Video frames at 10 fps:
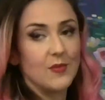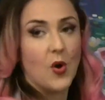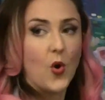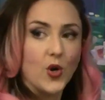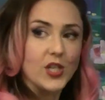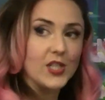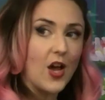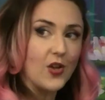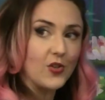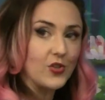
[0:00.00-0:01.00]
some
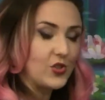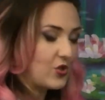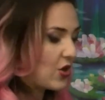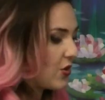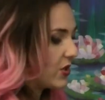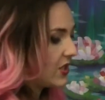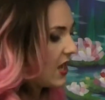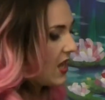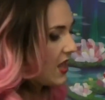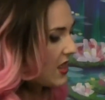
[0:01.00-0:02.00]
horizontal strokes
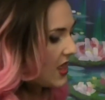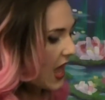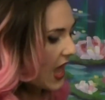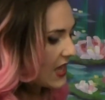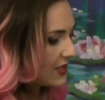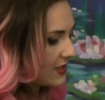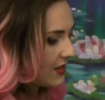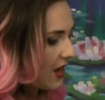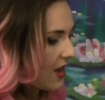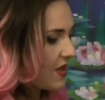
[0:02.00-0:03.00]
that
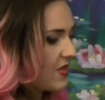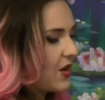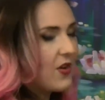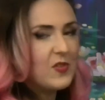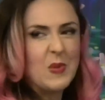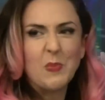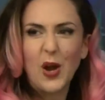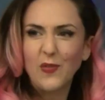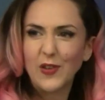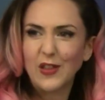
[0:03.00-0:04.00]
they don't have to be
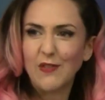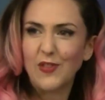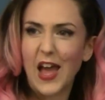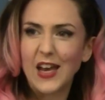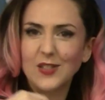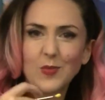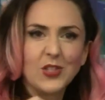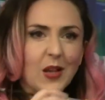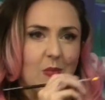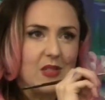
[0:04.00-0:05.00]
perfectly flat. It's
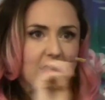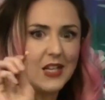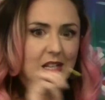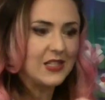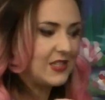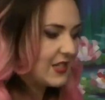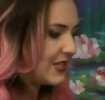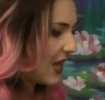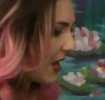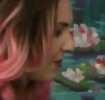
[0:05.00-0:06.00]
almost like I'm just gonna
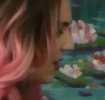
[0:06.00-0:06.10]
zigzag